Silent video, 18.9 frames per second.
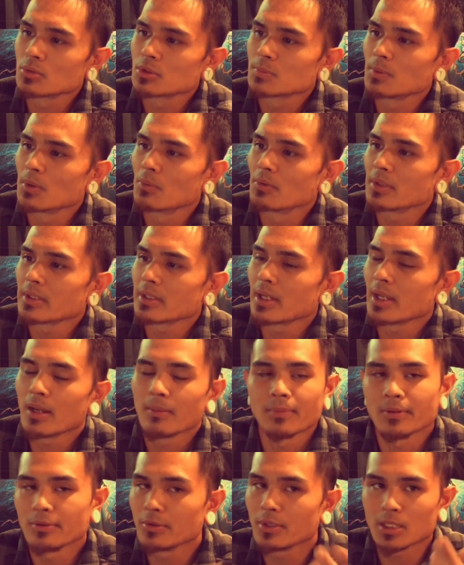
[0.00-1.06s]
spelled with a K.
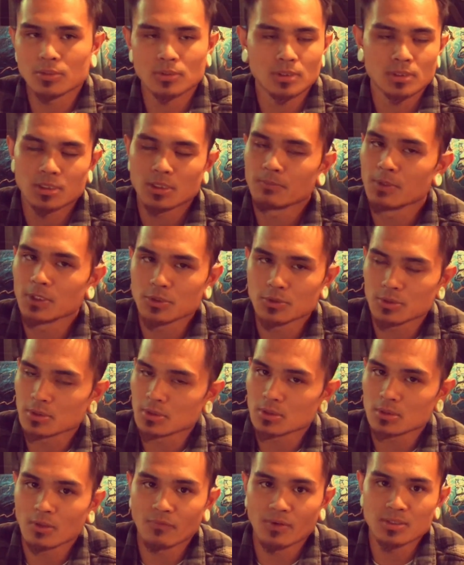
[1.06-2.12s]
I mean, you guys are going to see pictures
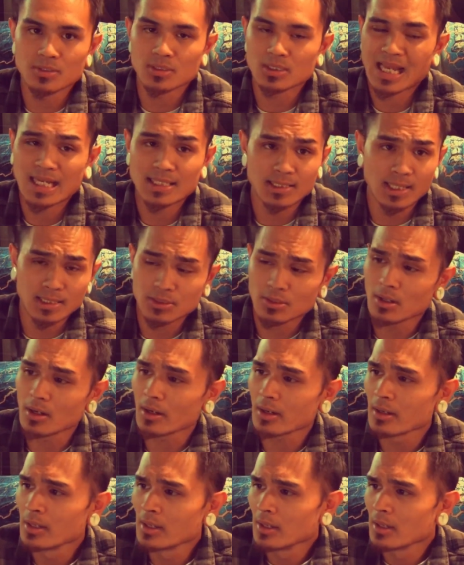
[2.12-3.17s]
and stuff as I
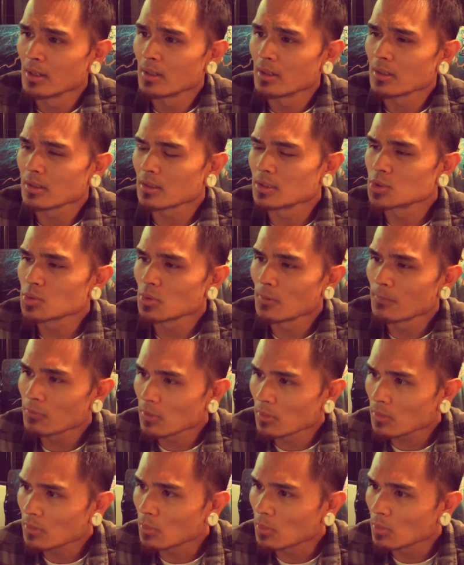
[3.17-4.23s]
talk. Control
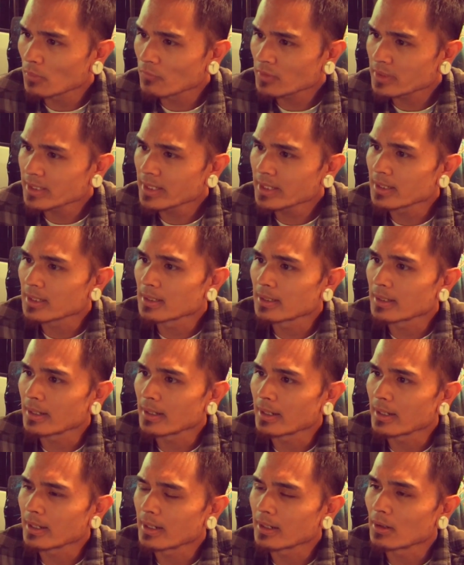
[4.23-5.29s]
Pro coilover kit,
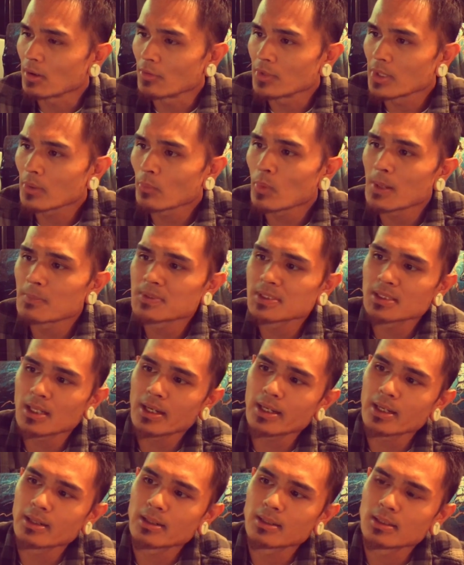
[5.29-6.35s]
and on their
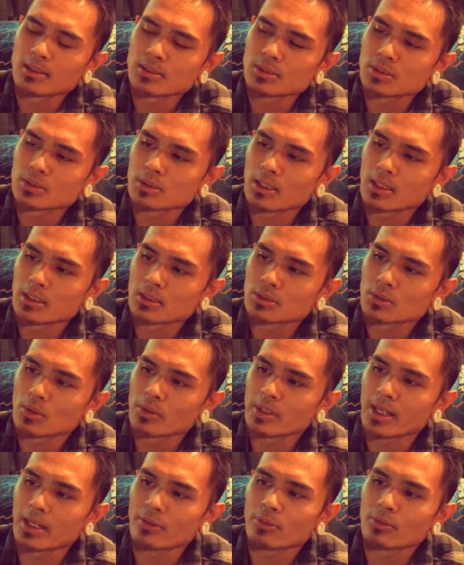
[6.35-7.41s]
website is
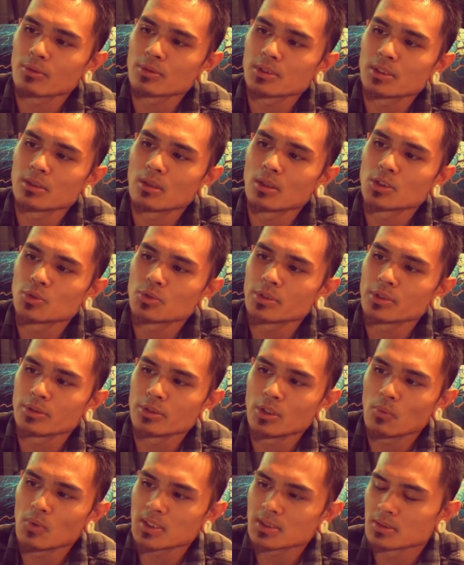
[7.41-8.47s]
starting at $1,300
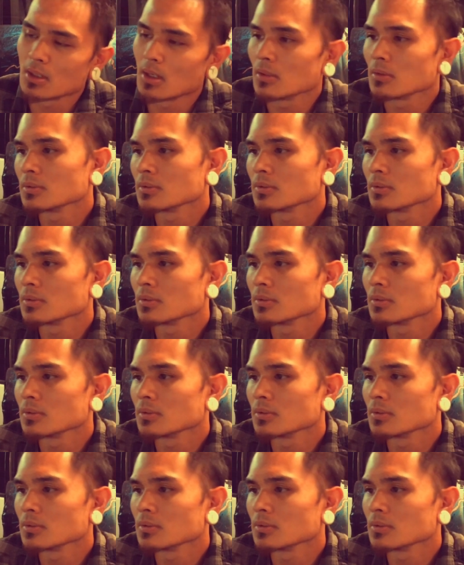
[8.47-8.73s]
US.